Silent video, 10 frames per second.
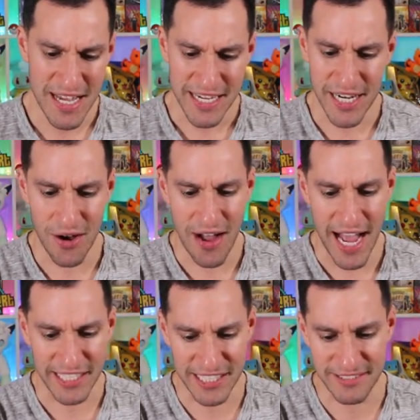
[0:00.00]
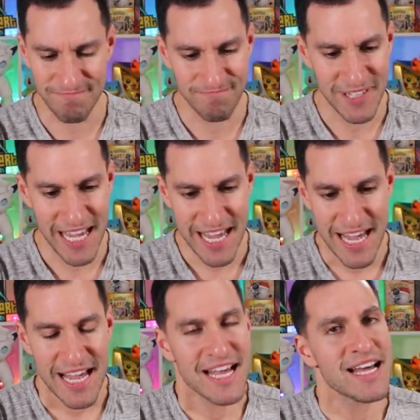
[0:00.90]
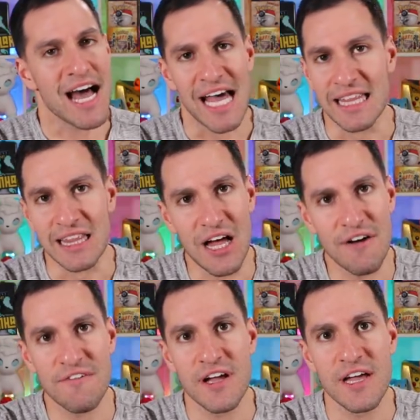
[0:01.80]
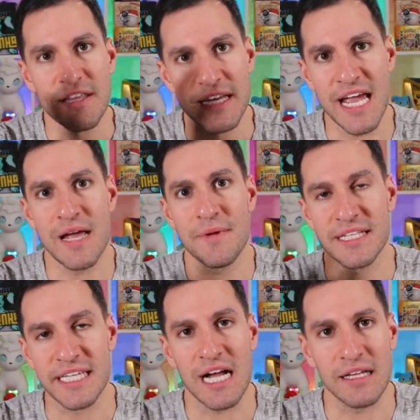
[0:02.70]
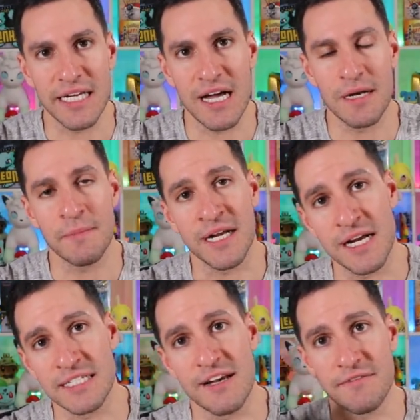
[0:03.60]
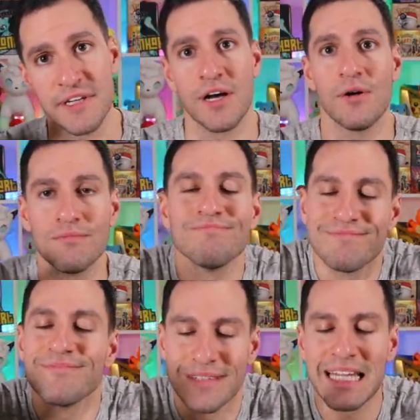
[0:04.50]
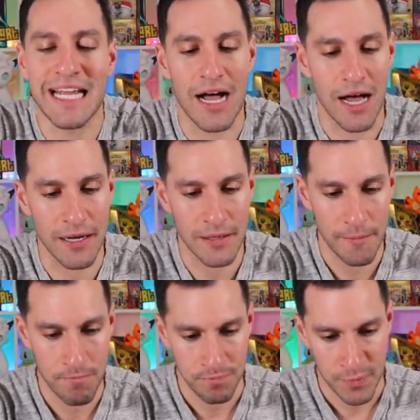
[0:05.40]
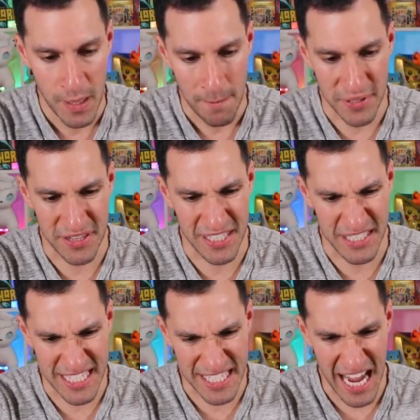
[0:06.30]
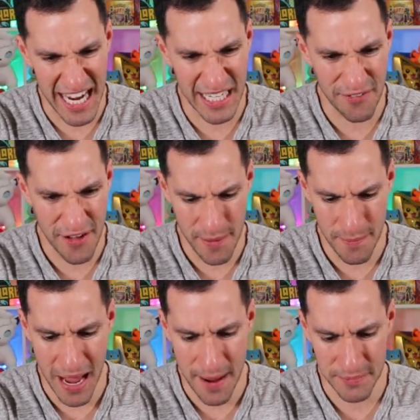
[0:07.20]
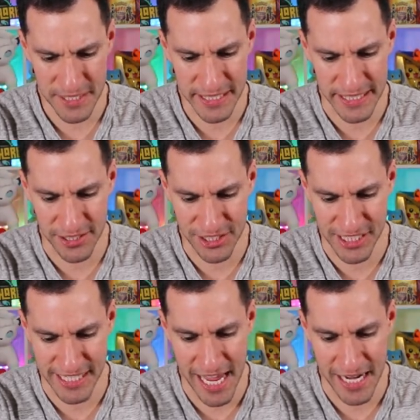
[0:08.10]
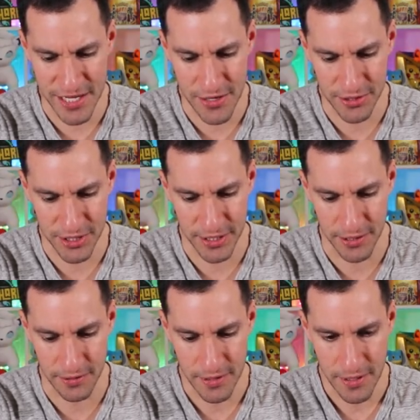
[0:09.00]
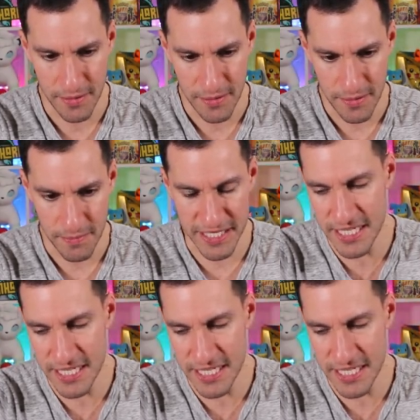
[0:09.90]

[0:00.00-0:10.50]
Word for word: You know, I love the name Inteleon because of, you know, Leon, but the design of him, I'm still just getting used to. But